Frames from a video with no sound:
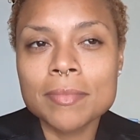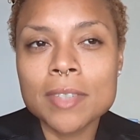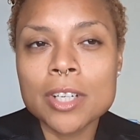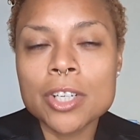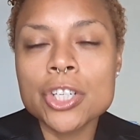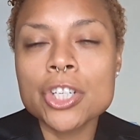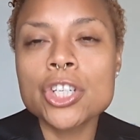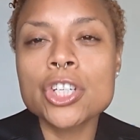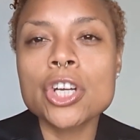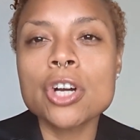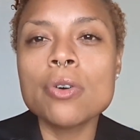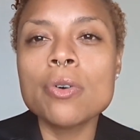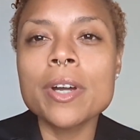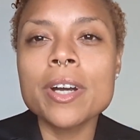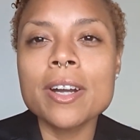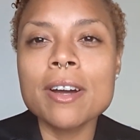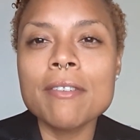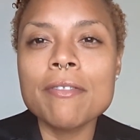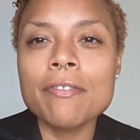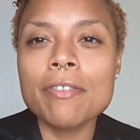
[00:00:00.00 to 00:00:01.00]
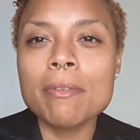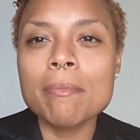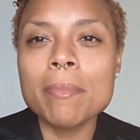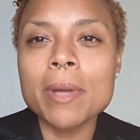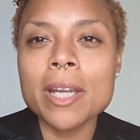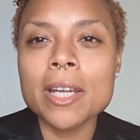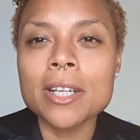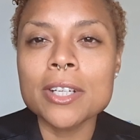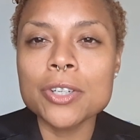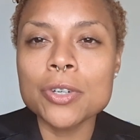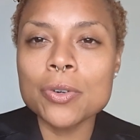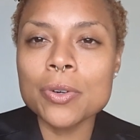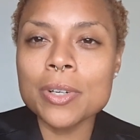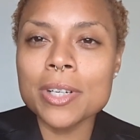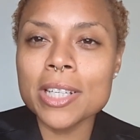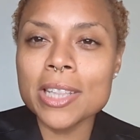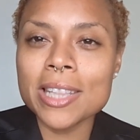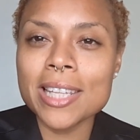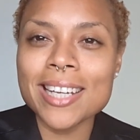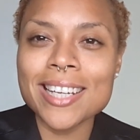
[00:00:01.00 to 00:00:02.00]
showing up for me, doing
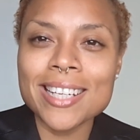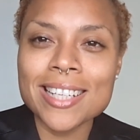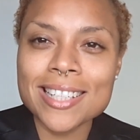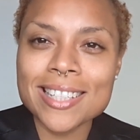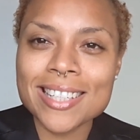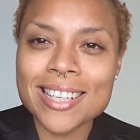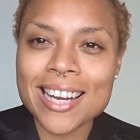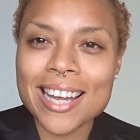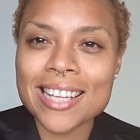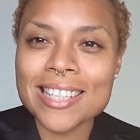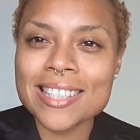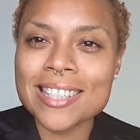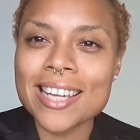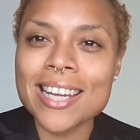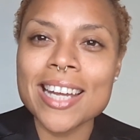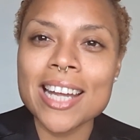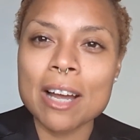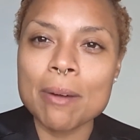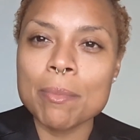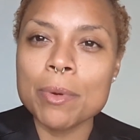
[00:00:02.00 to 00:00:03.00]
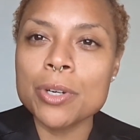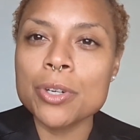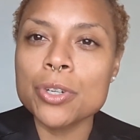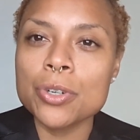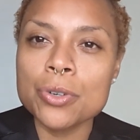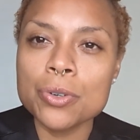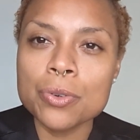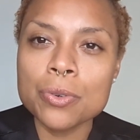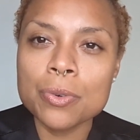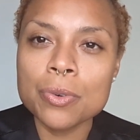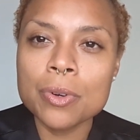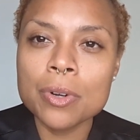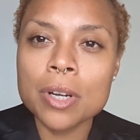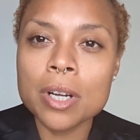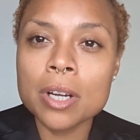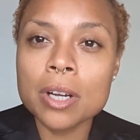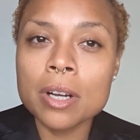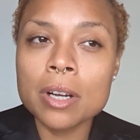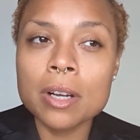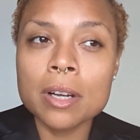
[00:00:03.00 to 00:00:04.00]
the things that I say I'm going to do
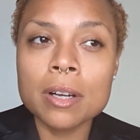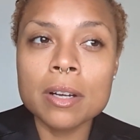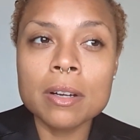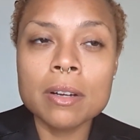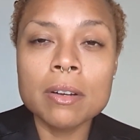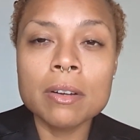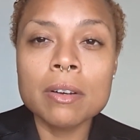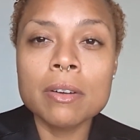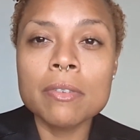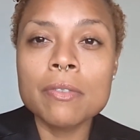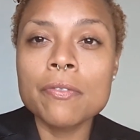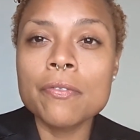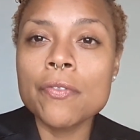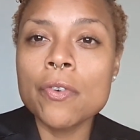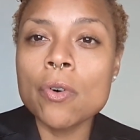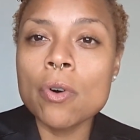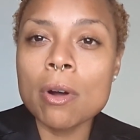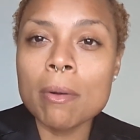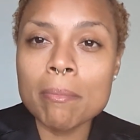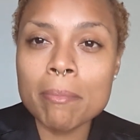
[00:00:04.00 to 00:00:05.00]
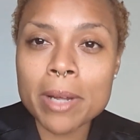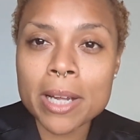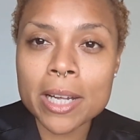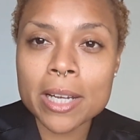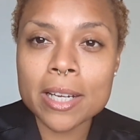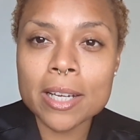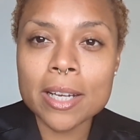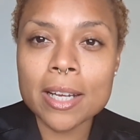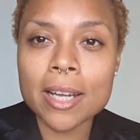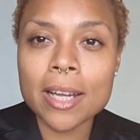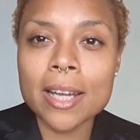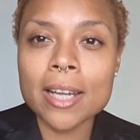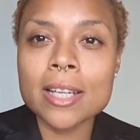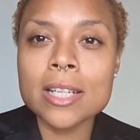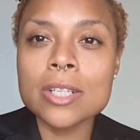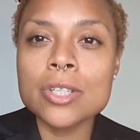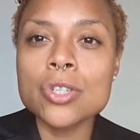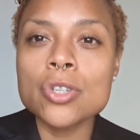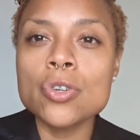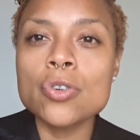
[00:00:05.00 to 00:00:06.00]
for me
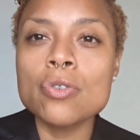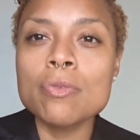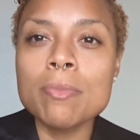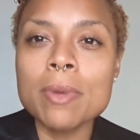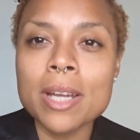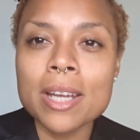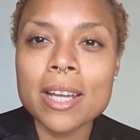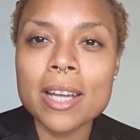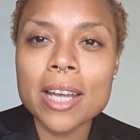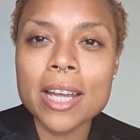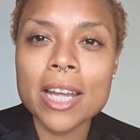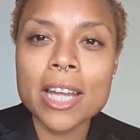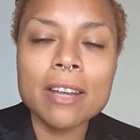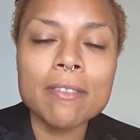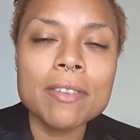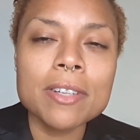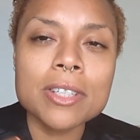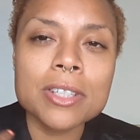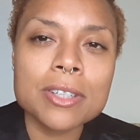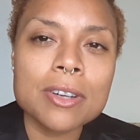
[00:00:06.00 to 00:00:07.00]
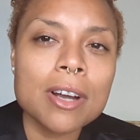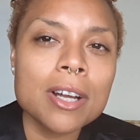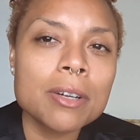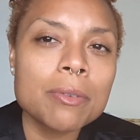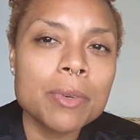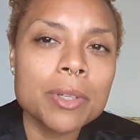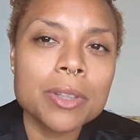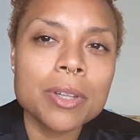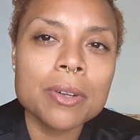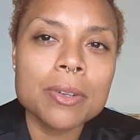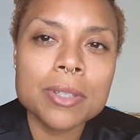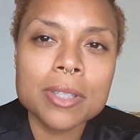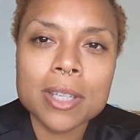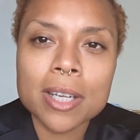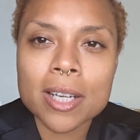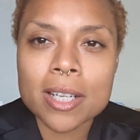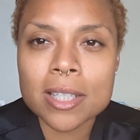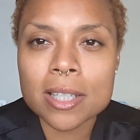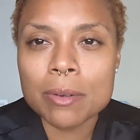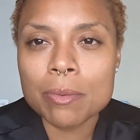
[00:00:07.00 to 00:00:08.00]
and to me. Even starting with those
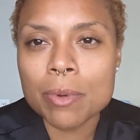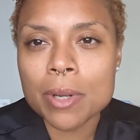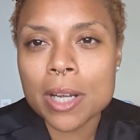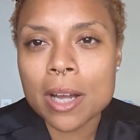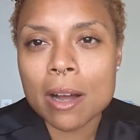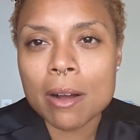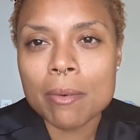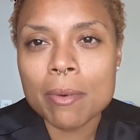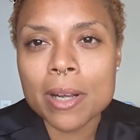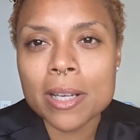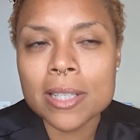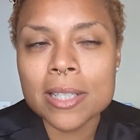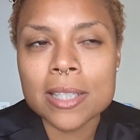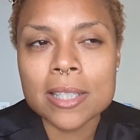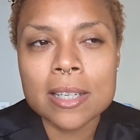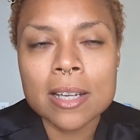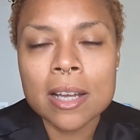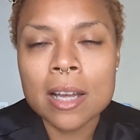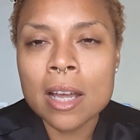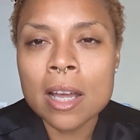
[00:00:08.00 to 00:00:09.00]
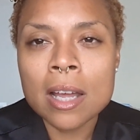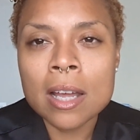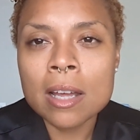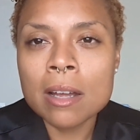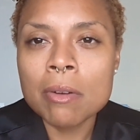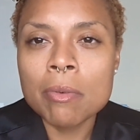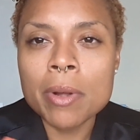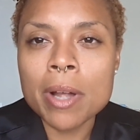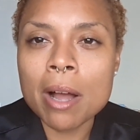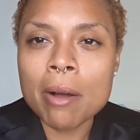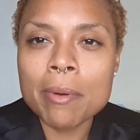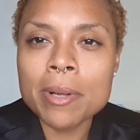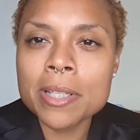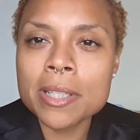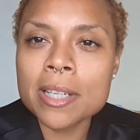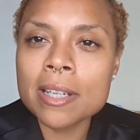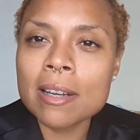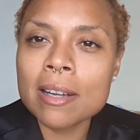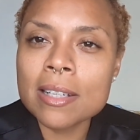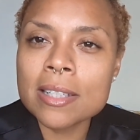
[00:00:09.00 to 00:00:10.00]
things that we always
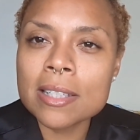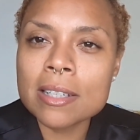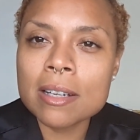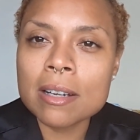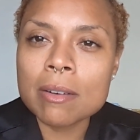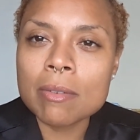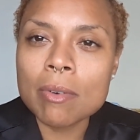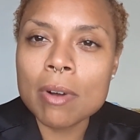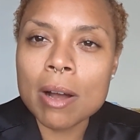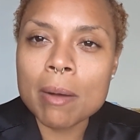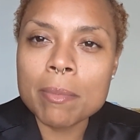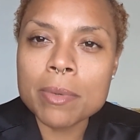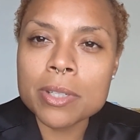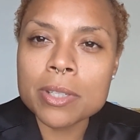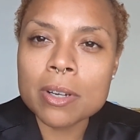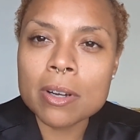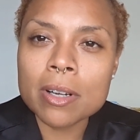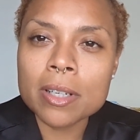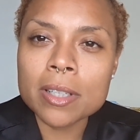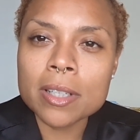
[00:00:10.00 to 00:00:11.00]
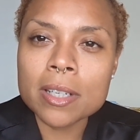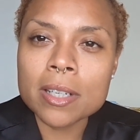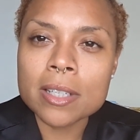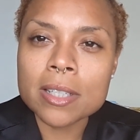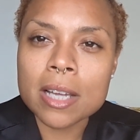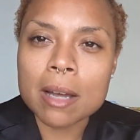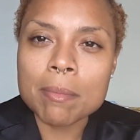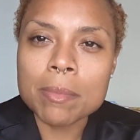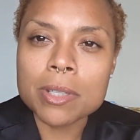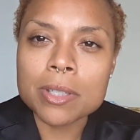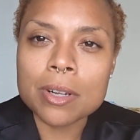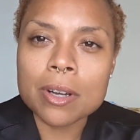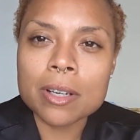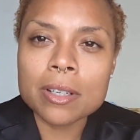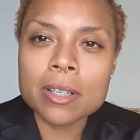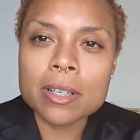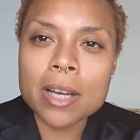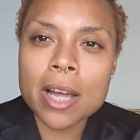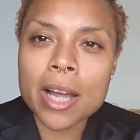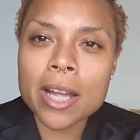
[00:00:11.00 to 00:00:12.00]
tell ourselves, well, I'm gonna start this. I'm gonna start
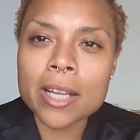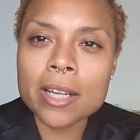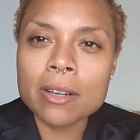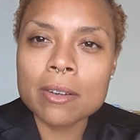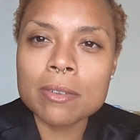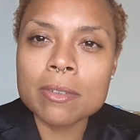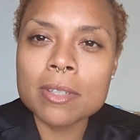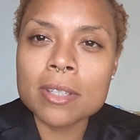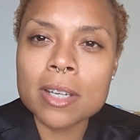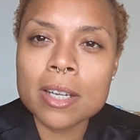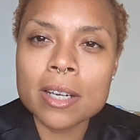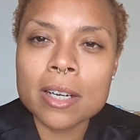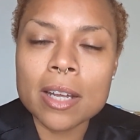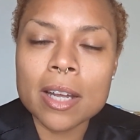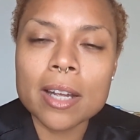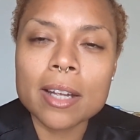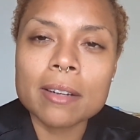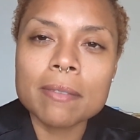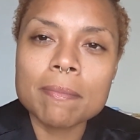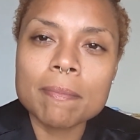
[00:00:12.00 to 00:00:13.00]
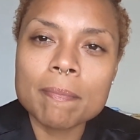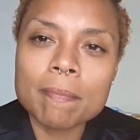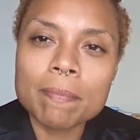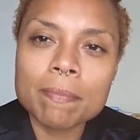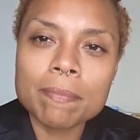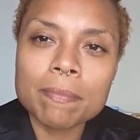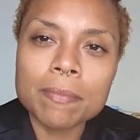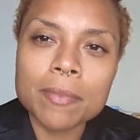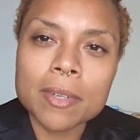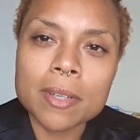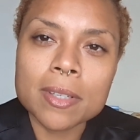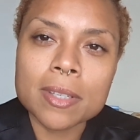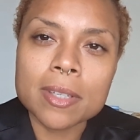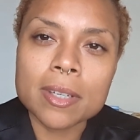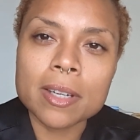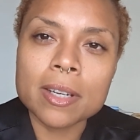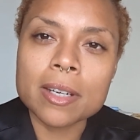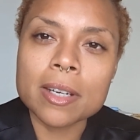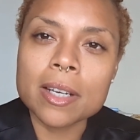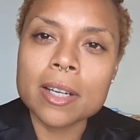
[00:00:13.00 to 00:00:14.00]
the diet on Sunday.
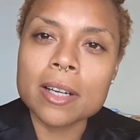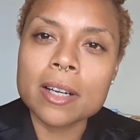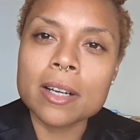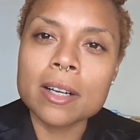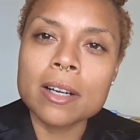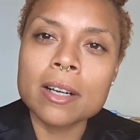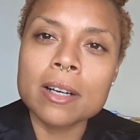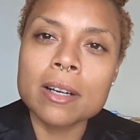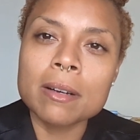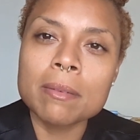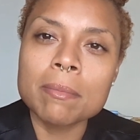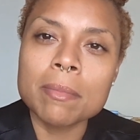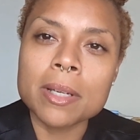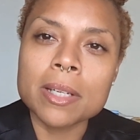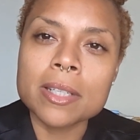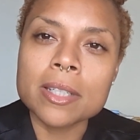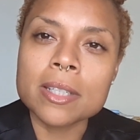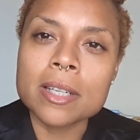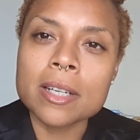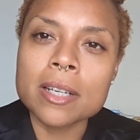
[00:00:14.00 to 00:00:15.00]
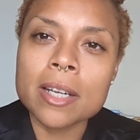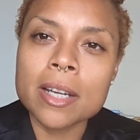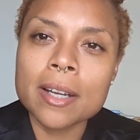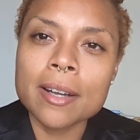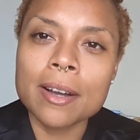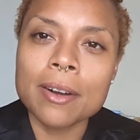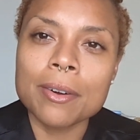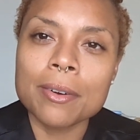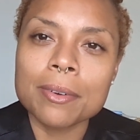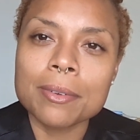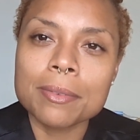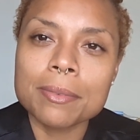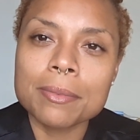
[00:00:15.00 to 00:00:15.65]
Sunday come and Sunday go.